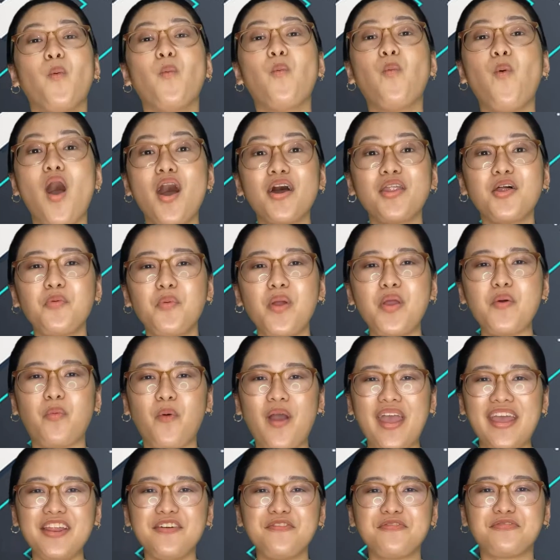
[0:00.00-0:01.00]
What are we
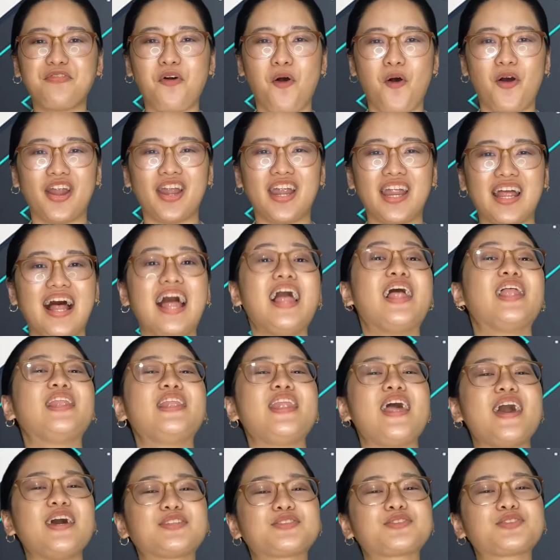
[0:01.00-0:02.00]
waiting for?
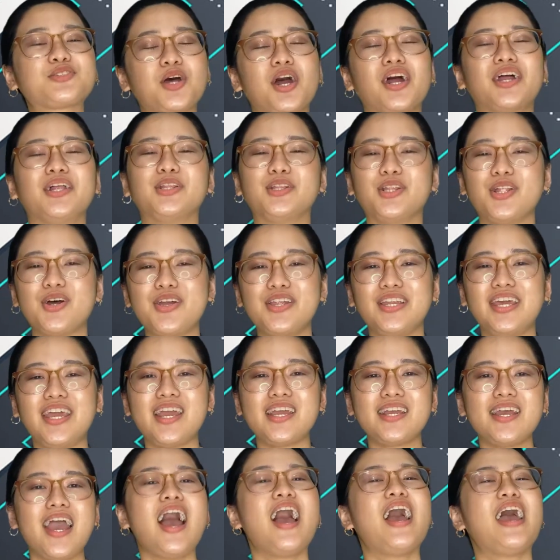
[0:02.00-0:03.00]
Let's start
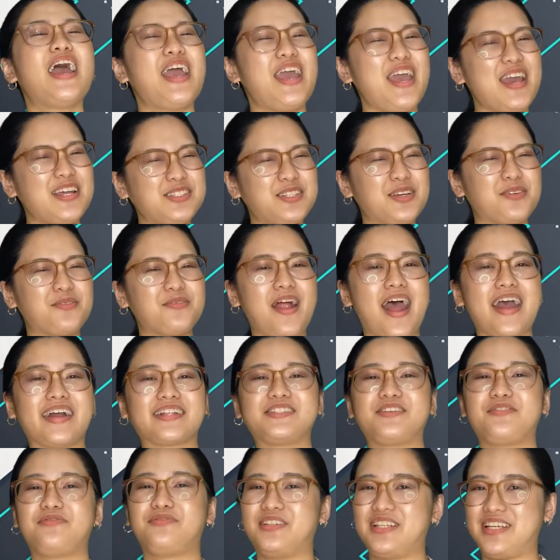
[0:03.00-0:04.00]
learning
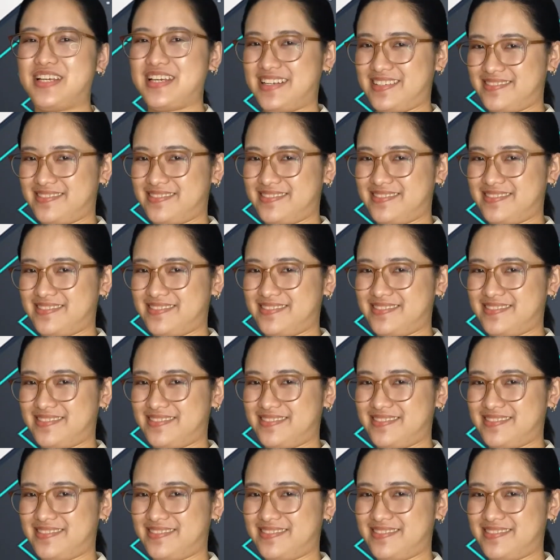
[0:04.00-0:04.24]
interactively.